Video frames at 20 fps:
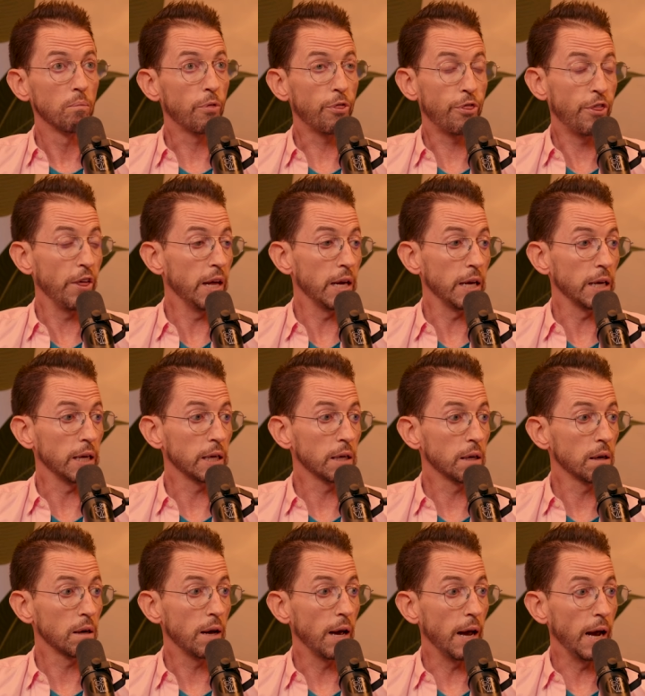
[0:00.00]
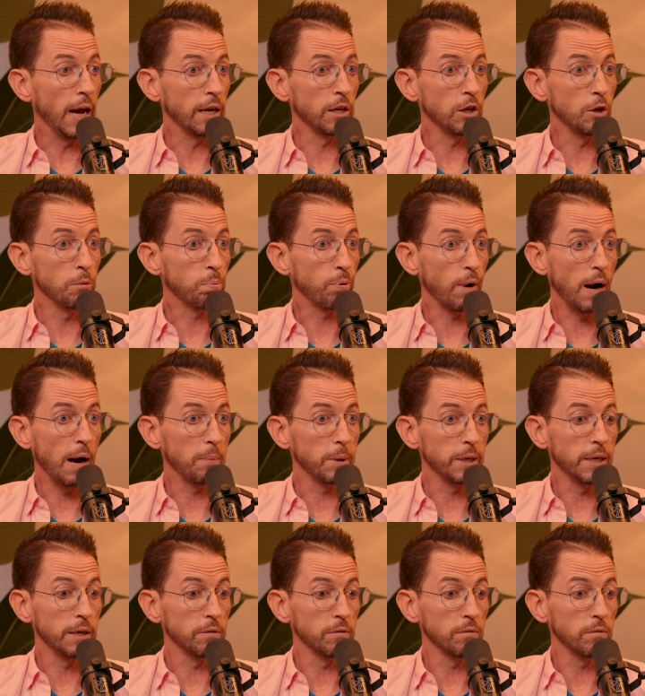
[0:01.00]
thing and you
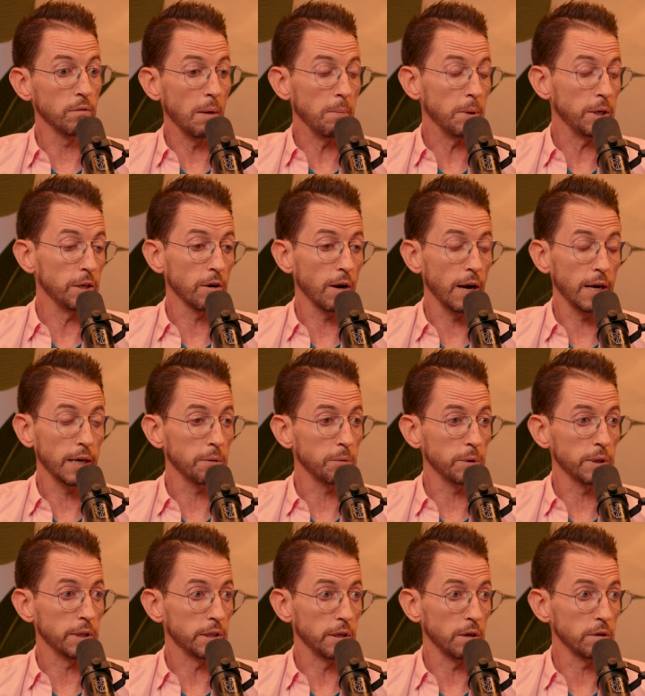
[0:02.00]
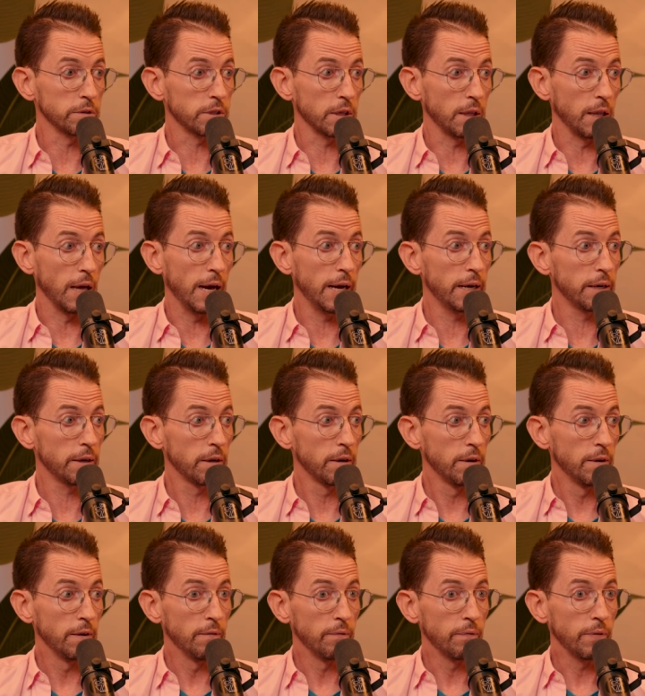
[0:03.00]
probably didn't I mean you're hanging out with adults a lot
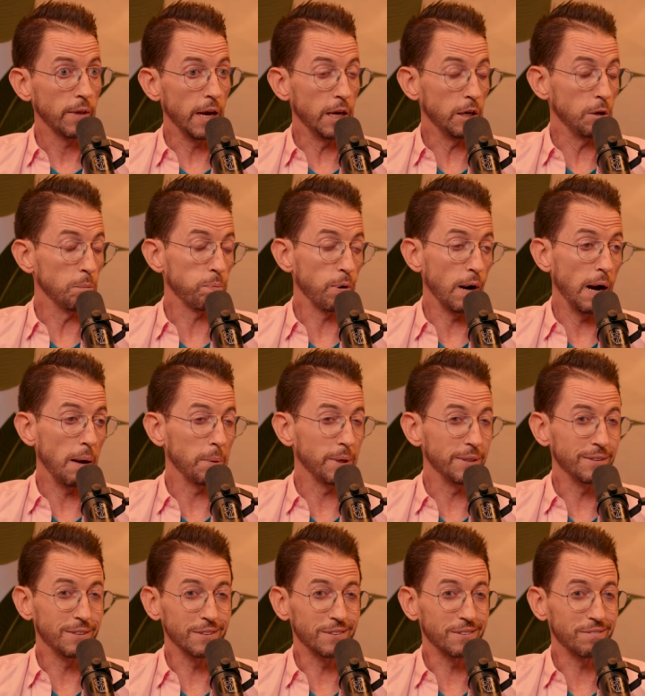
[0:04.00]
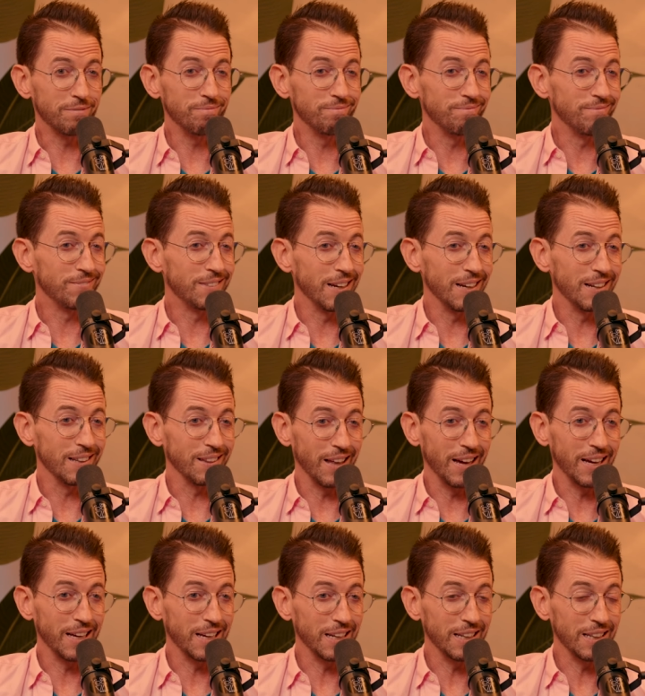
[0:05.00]
yeah. and you probably just
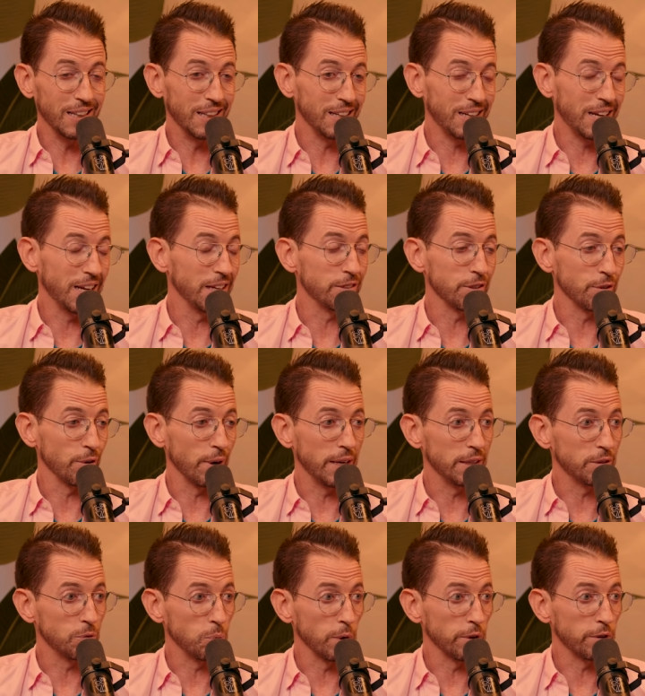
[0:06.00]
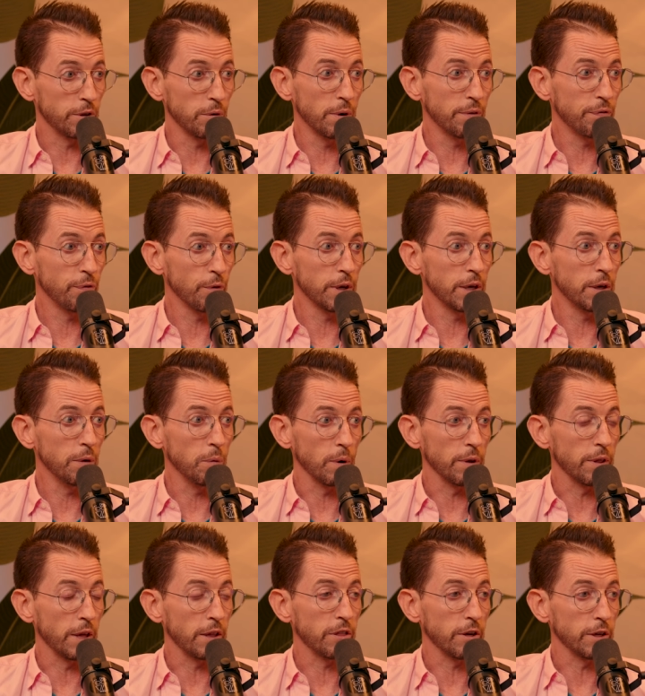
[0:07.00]
like the kids your age weren't doing it for you
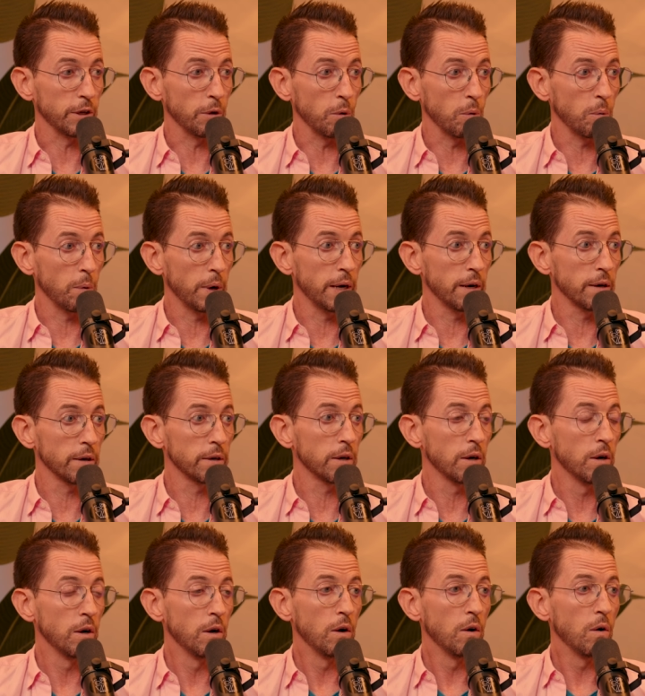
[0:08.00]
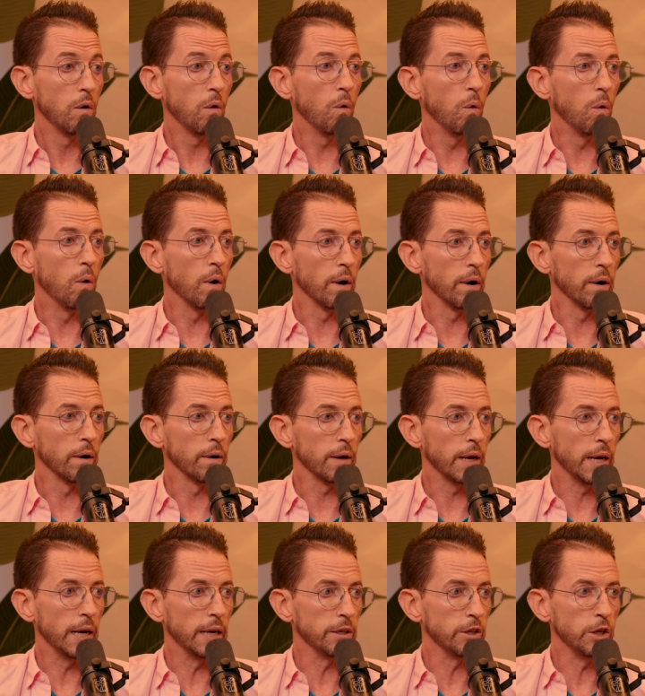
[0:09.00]
or they thought you were weird or
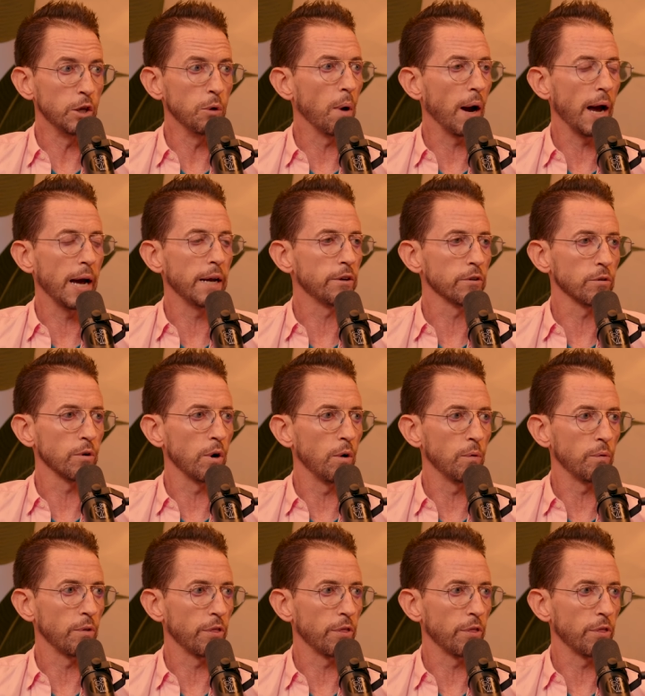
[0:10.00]
it you I had found your a own...